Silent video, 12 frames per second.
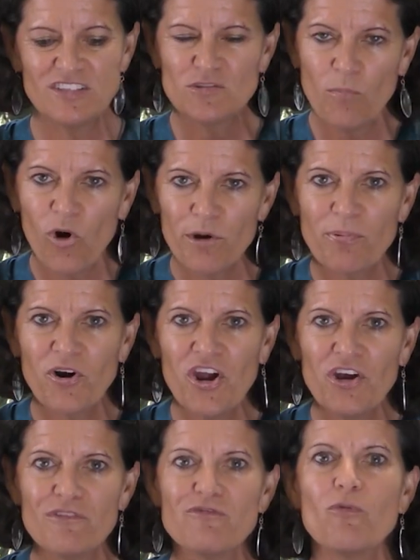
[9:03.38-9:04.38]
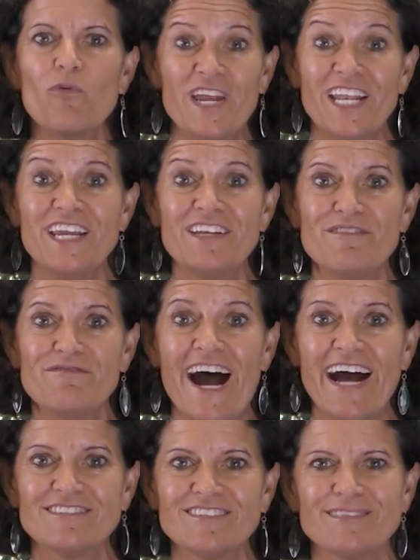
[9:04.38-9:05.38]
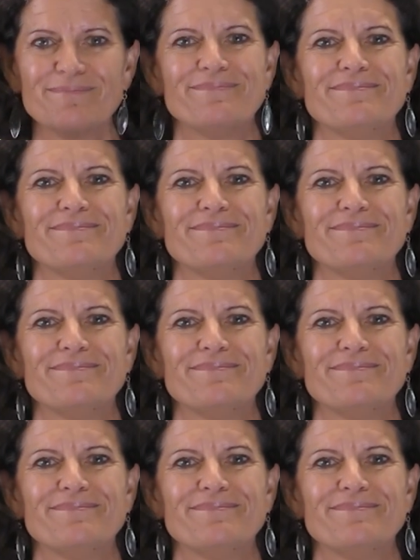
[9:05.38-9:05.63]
is more proof we need to fast.